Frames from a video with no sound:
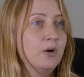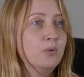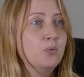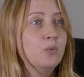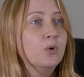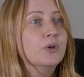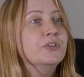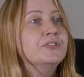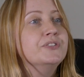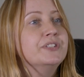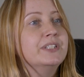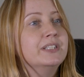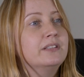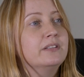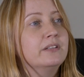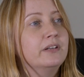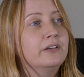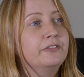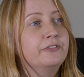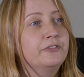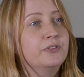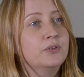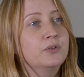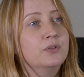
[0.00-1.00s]
I wanted
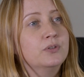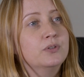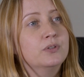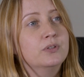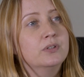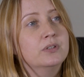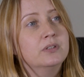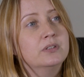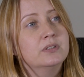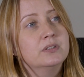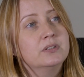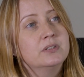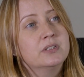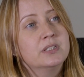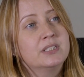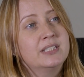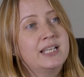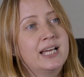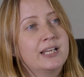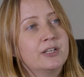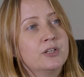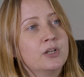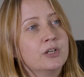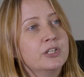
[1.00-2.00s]
for the
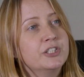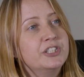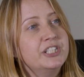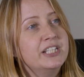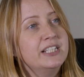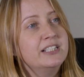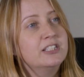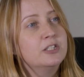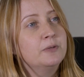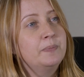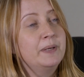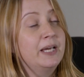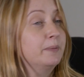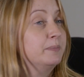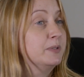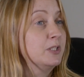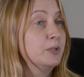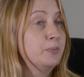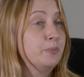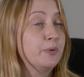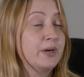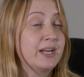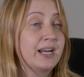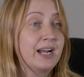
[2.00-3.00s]
technology to be able
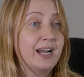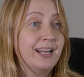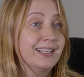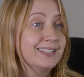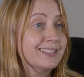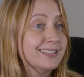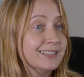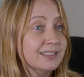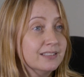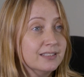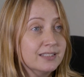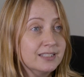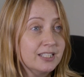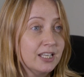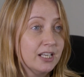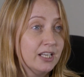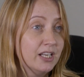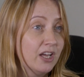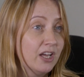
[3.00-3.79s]
to bring lessons to